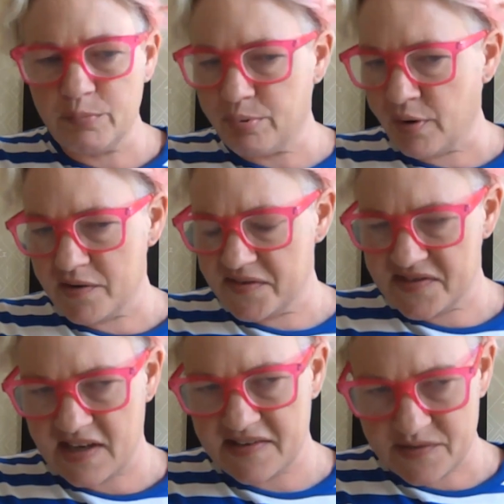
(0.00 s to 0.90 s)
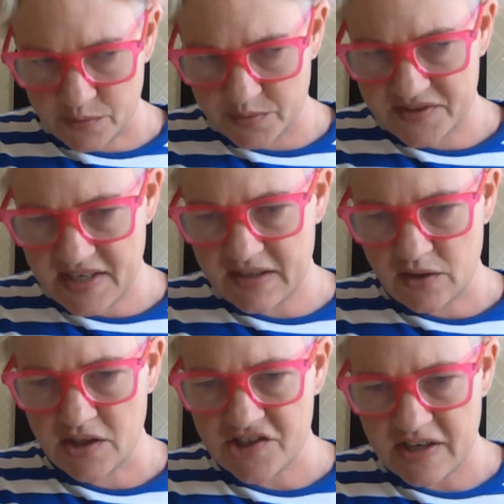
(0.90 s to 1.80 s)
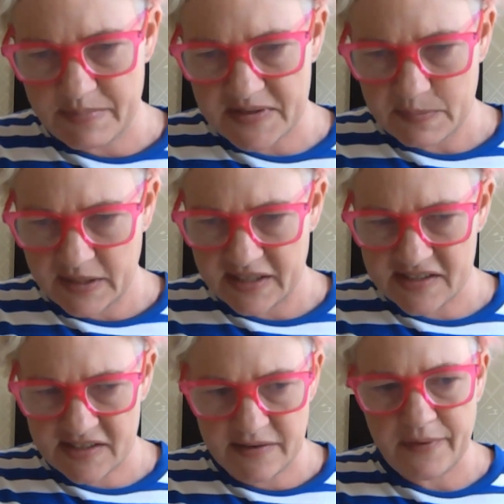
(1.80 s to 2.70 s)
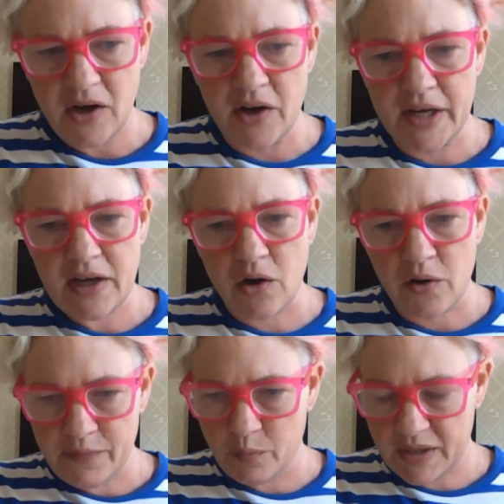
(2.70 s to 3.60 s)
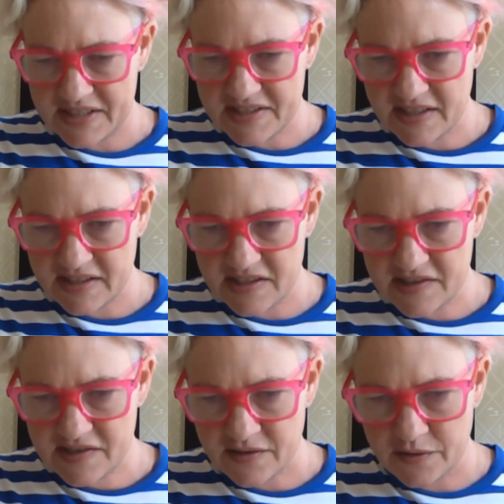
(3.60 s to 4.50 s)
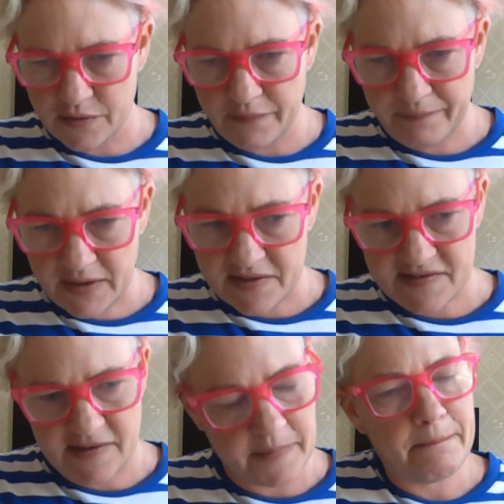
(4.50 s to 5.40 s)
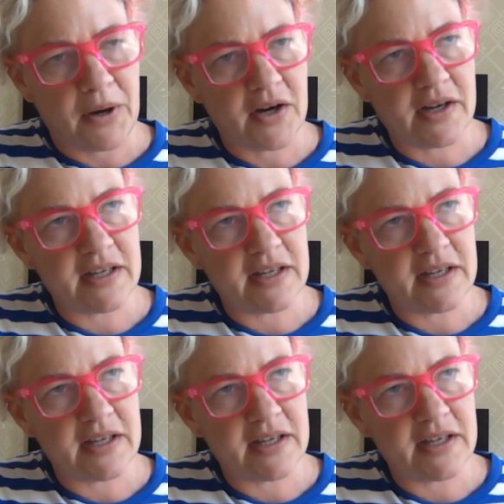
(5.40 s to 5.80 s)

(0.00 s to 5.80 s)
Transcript: process, or technology perspective, I often went in to fix it. By